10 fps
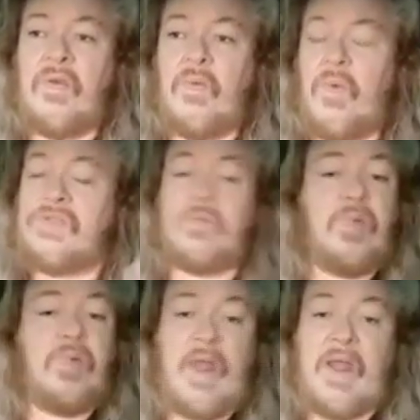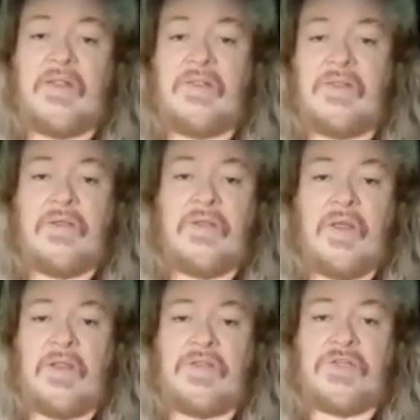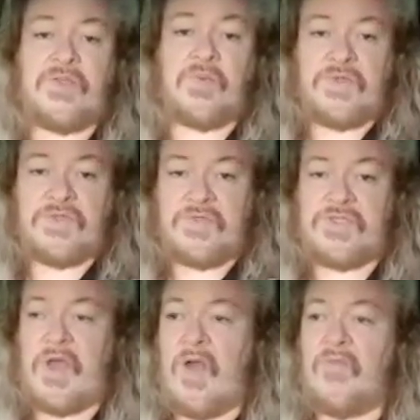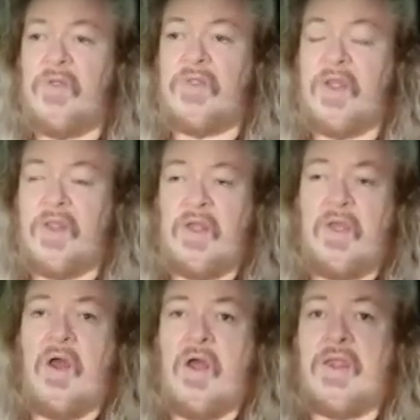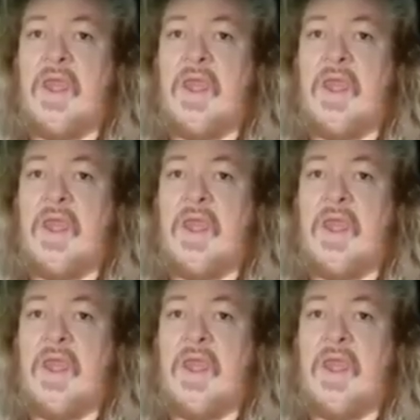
Wasn't planned, it just was a sovereign thing that God